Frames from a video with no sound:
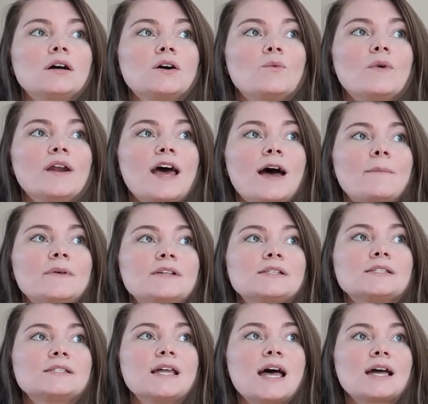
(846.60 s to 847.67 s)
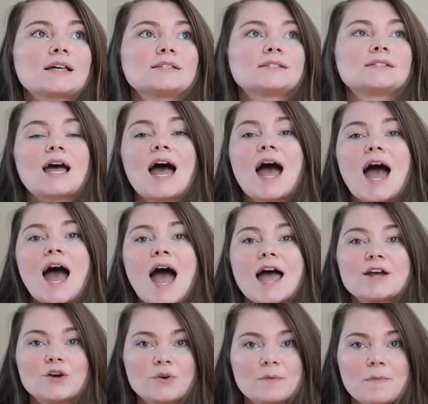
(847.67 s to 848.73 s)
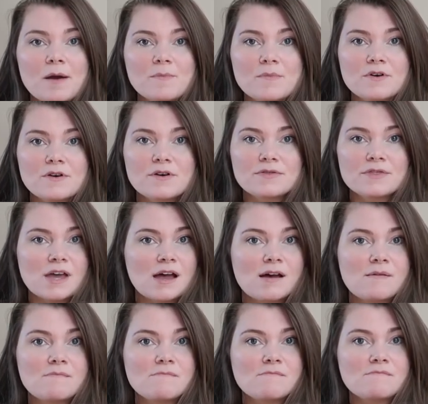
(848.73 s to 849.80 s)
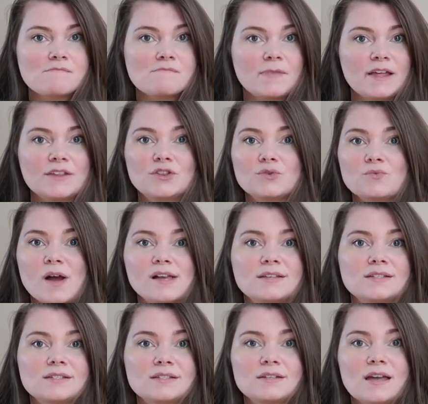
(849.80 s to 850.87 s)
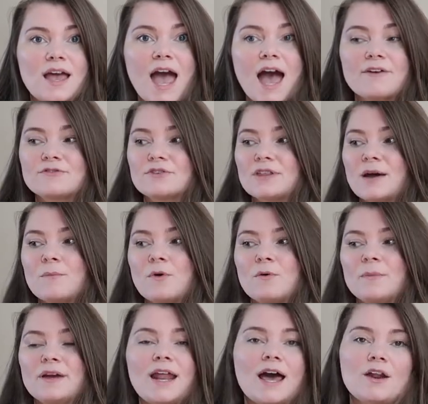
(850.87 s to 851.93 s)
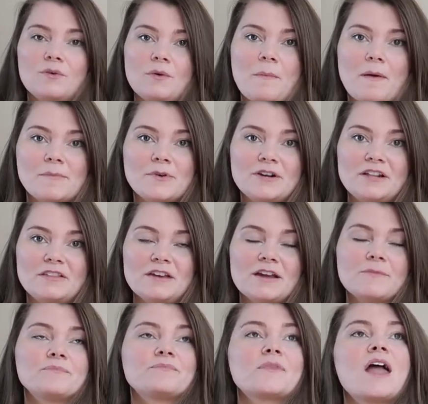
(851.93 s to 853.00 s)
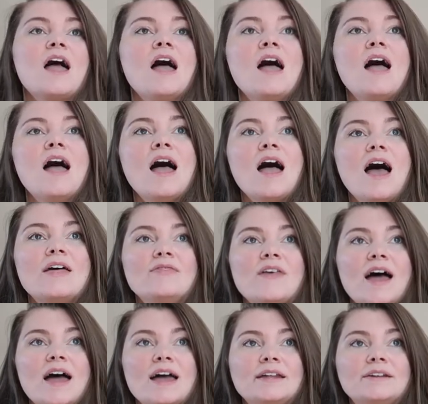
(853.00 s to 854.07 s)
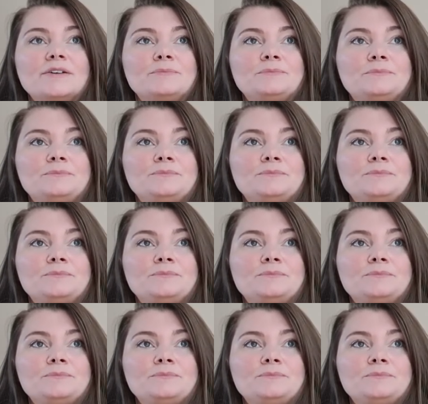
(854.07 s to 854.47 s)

what happens next? I don't remember them, like the rest after that moment, I don't remember anything. And then